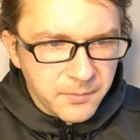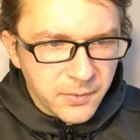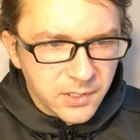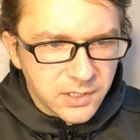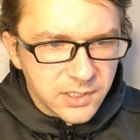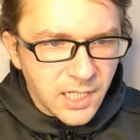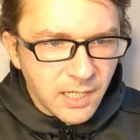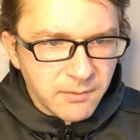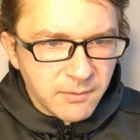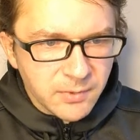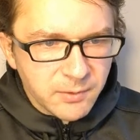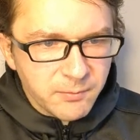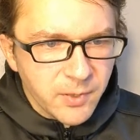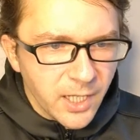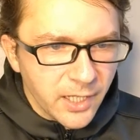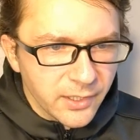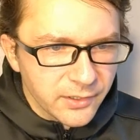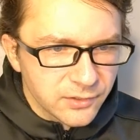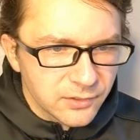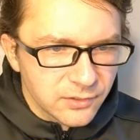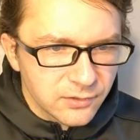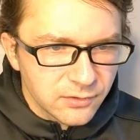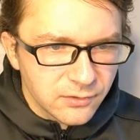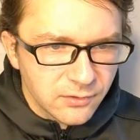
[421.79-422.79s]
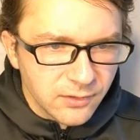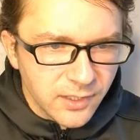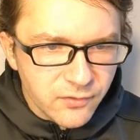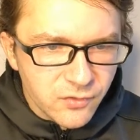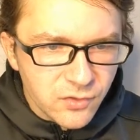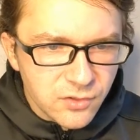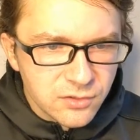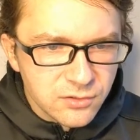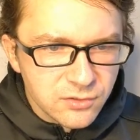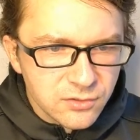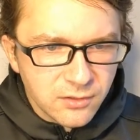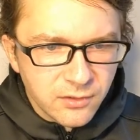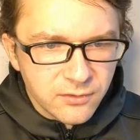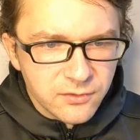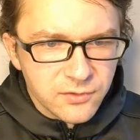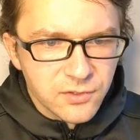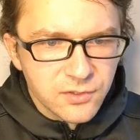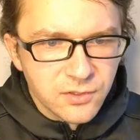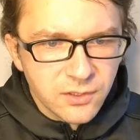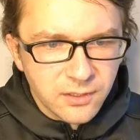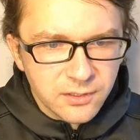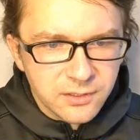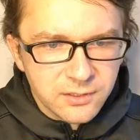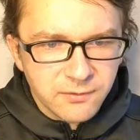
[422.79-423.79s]
but can be plugged together to
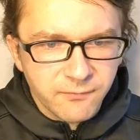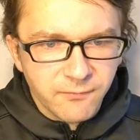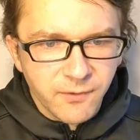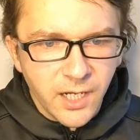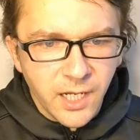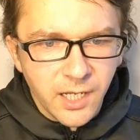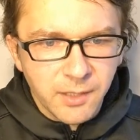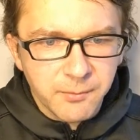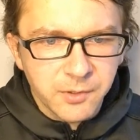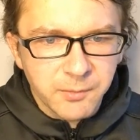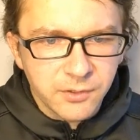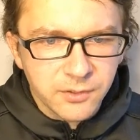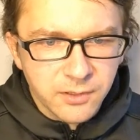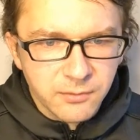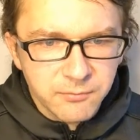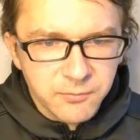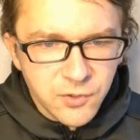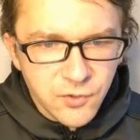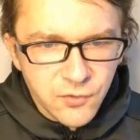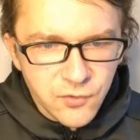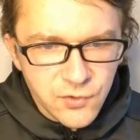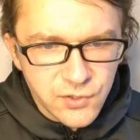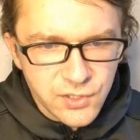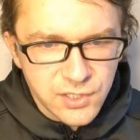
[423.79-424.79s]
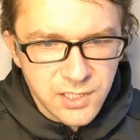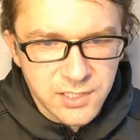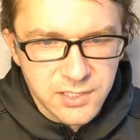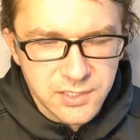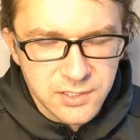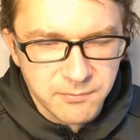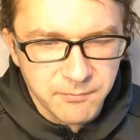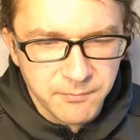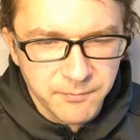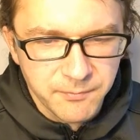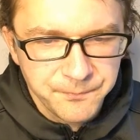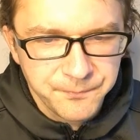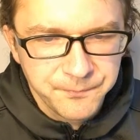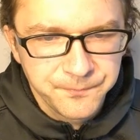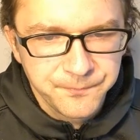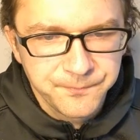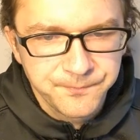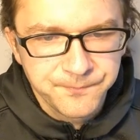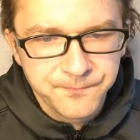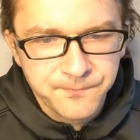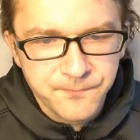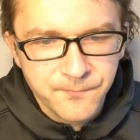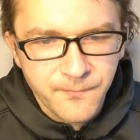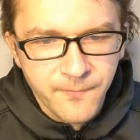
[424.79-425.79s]
construct a viable computer system.
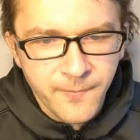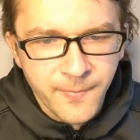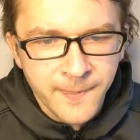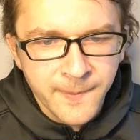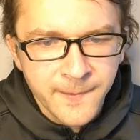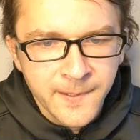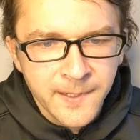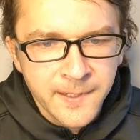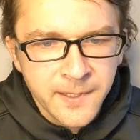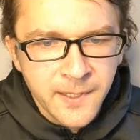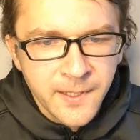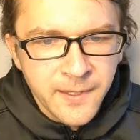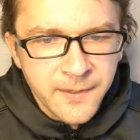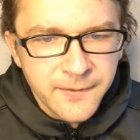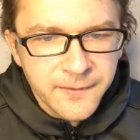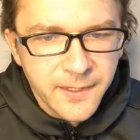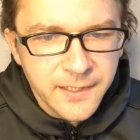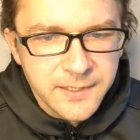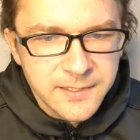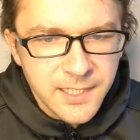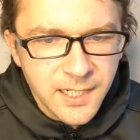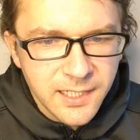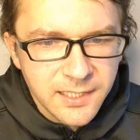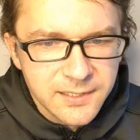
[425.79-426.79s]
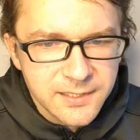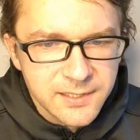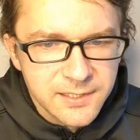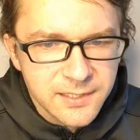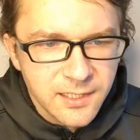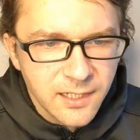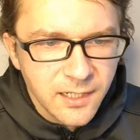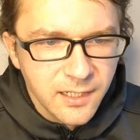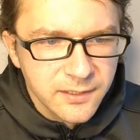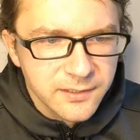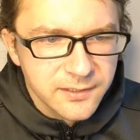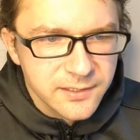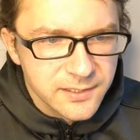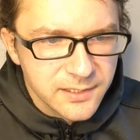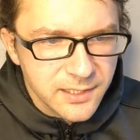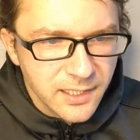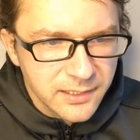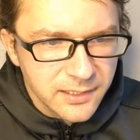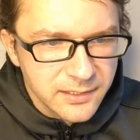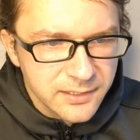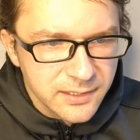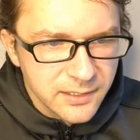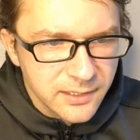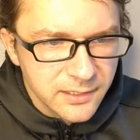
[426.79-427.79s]
That takes
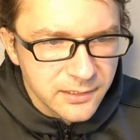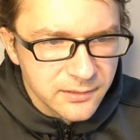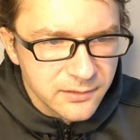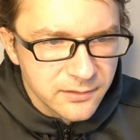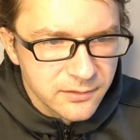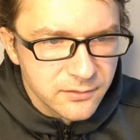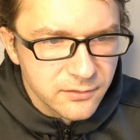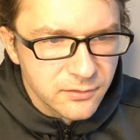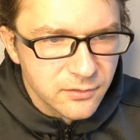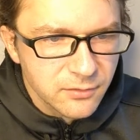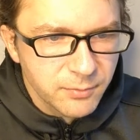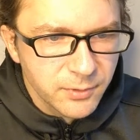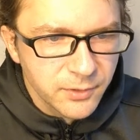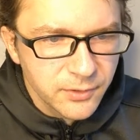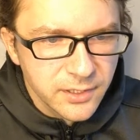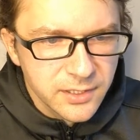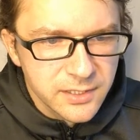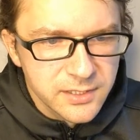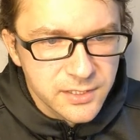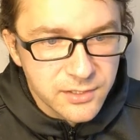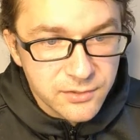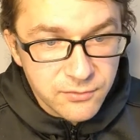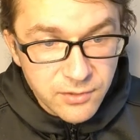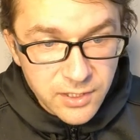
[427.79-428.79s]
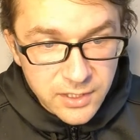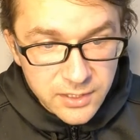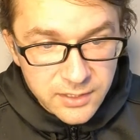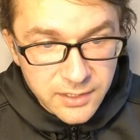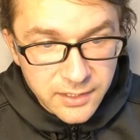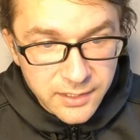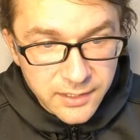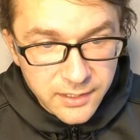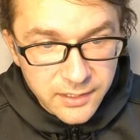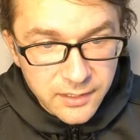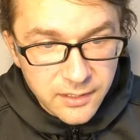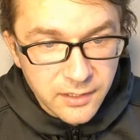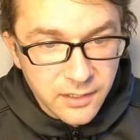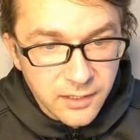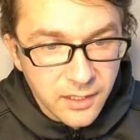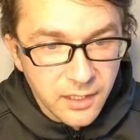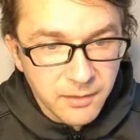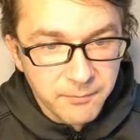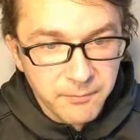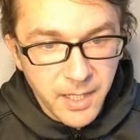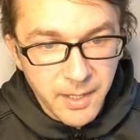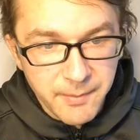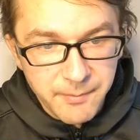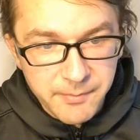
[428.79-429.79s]
understanding and, to put it strictly,
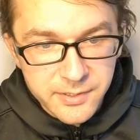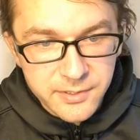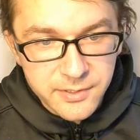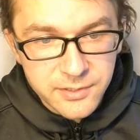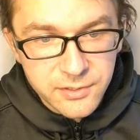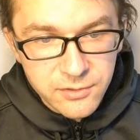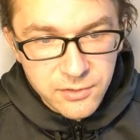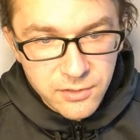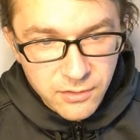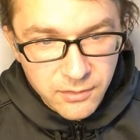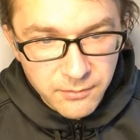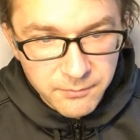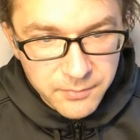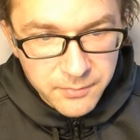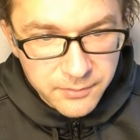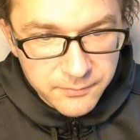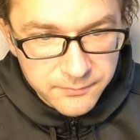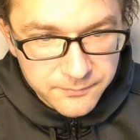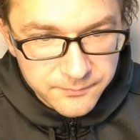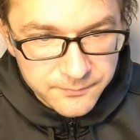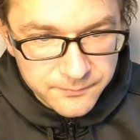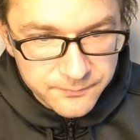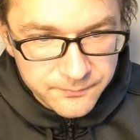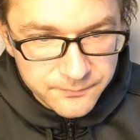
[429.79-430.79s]
a mapper's job.